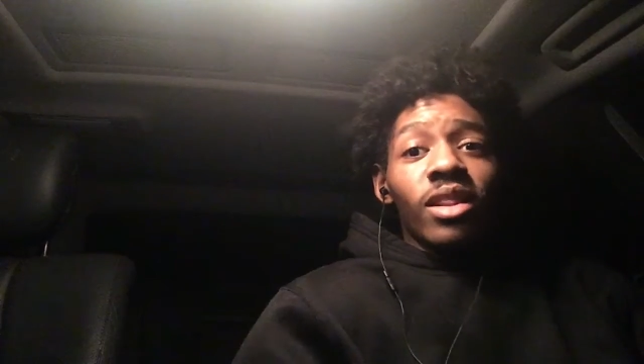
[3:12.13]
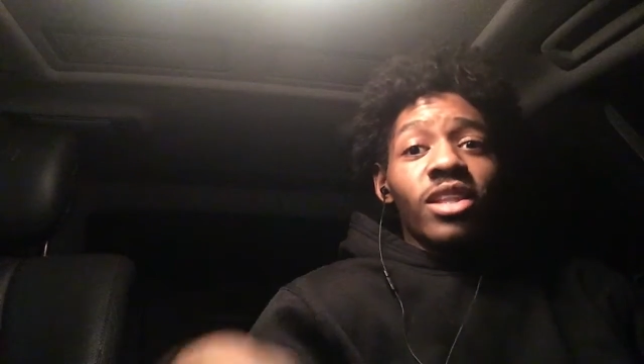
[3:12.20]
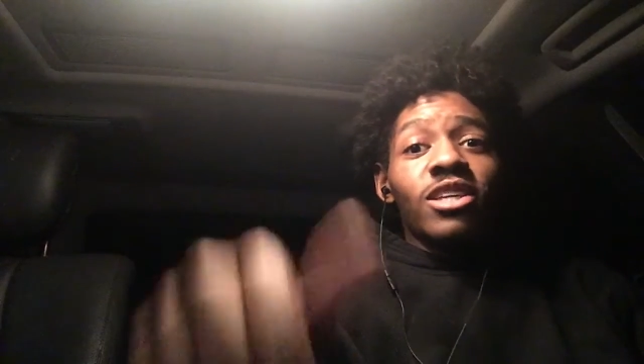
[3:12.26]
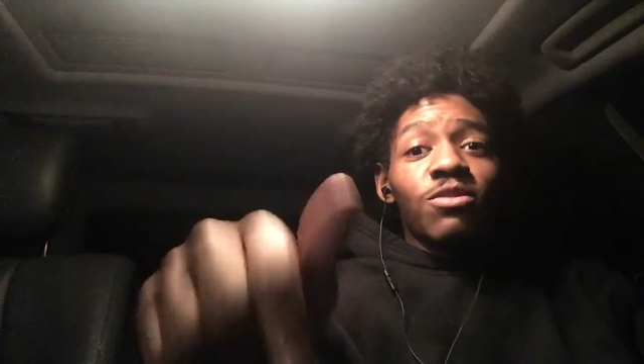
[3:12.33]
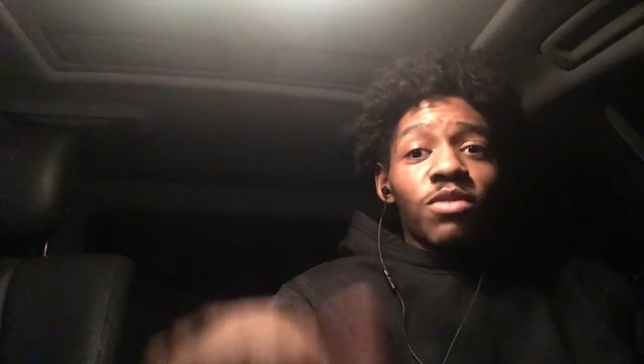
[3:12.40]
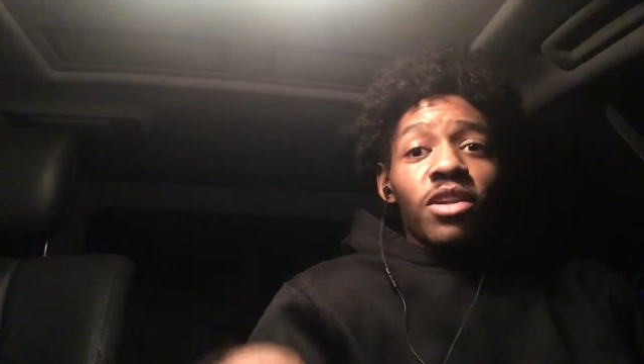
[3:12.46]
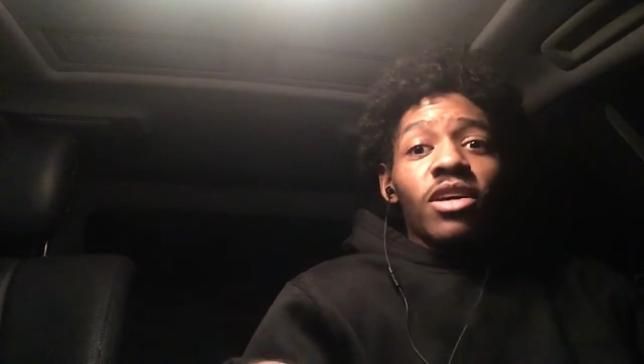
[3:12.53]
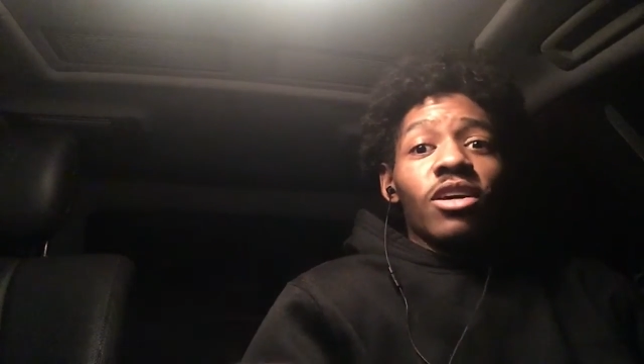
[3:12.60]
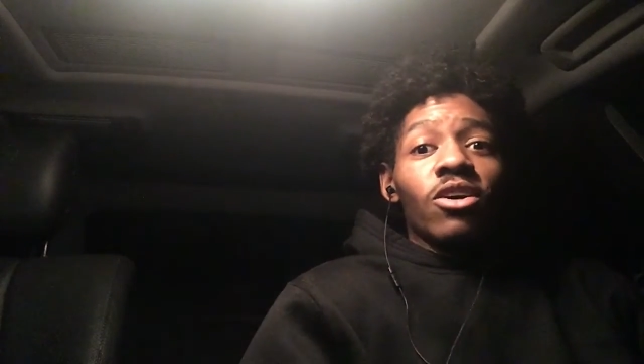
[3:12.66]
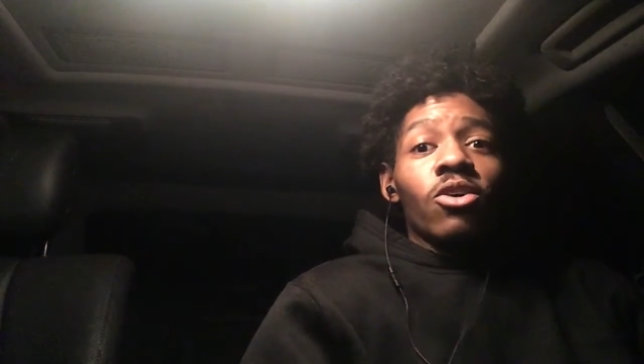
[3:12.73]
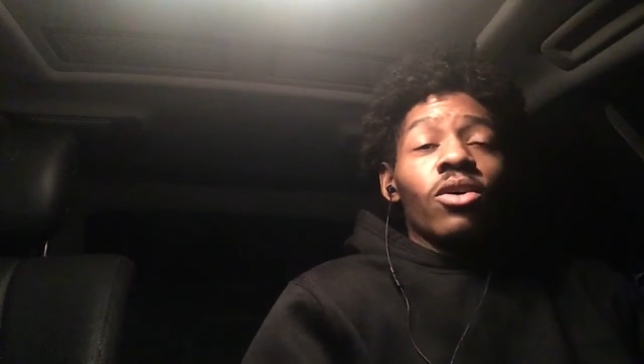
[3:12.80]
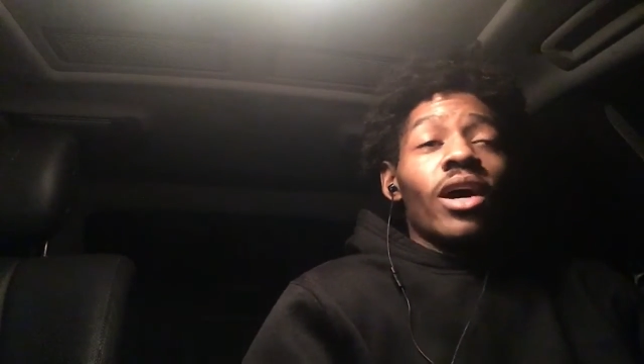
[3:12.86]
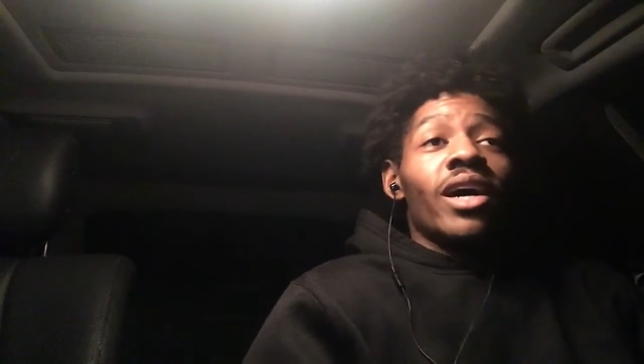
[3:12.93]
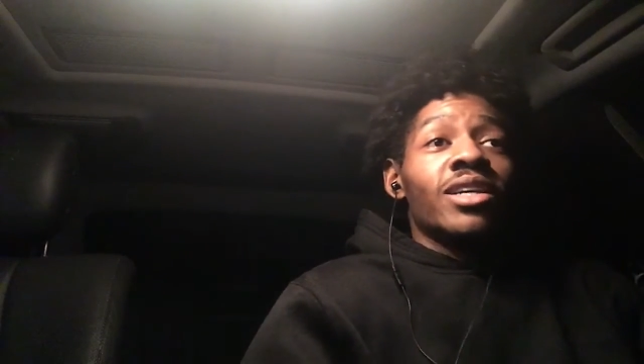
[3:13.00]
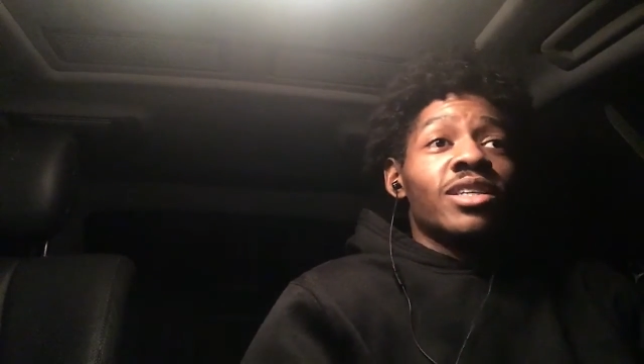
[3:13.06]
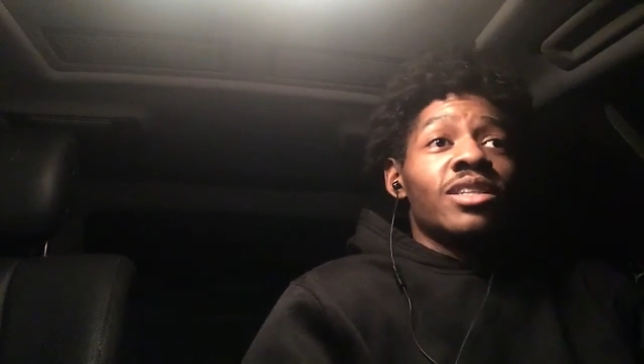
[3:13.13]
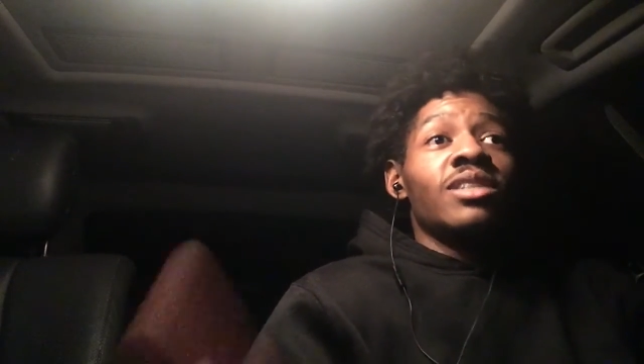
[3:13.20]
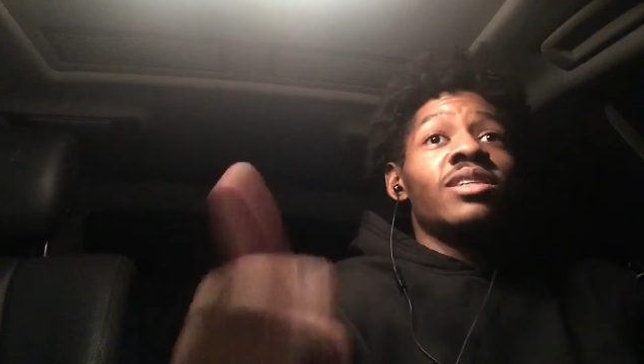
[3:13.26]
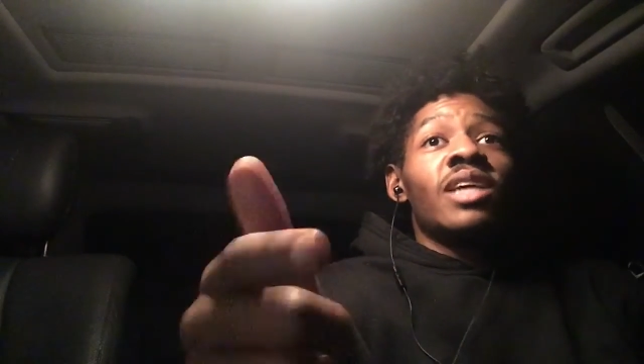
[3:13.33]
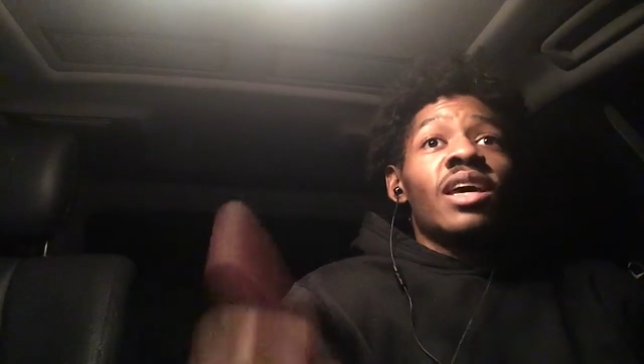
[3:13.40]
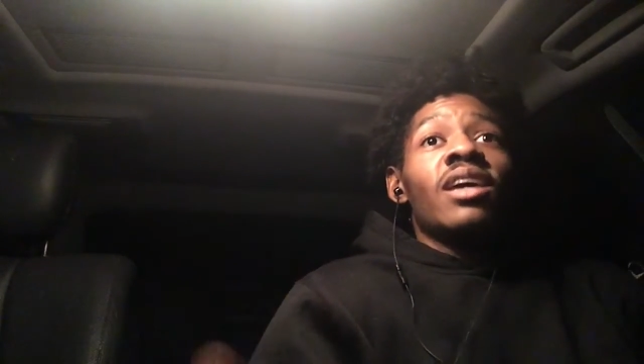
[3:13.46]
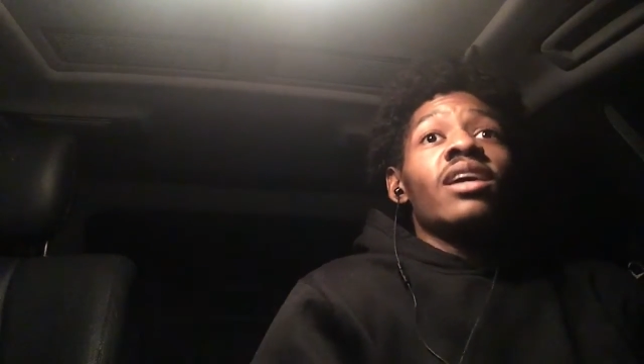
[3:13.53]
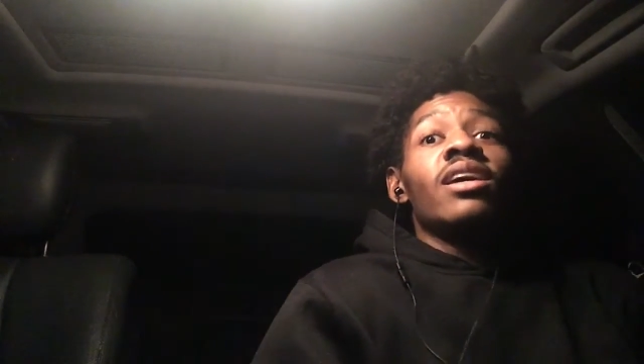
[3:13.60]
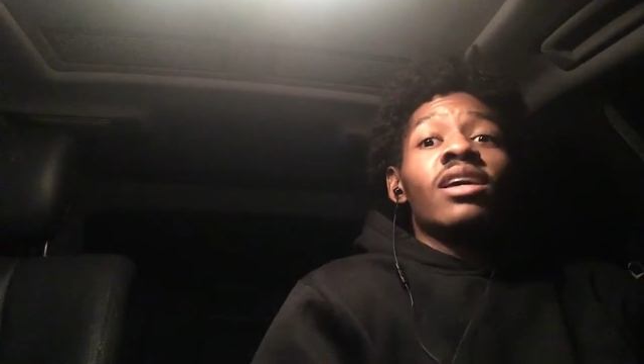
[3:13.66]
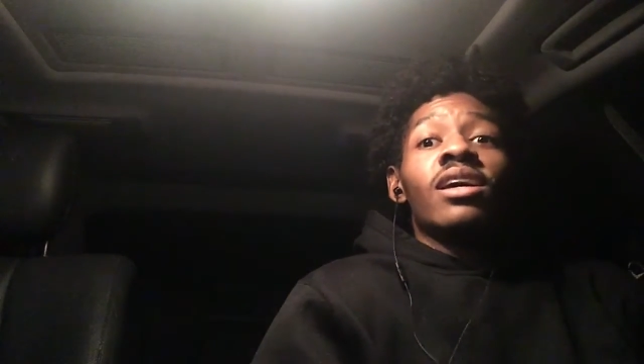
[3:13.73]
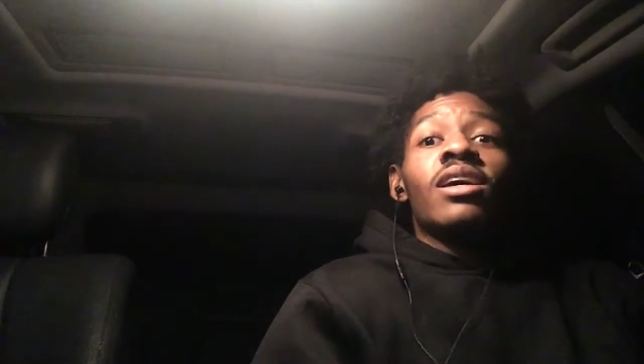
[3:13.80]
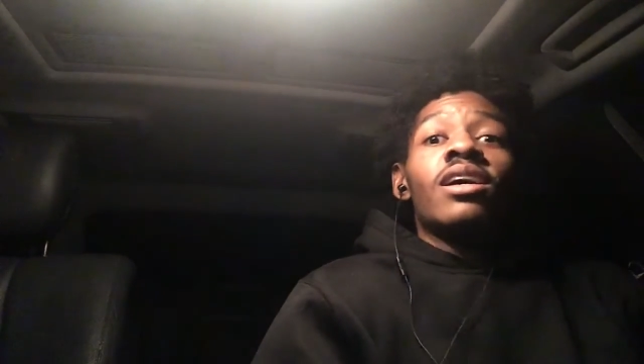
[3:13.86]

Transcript: this video, I stayed,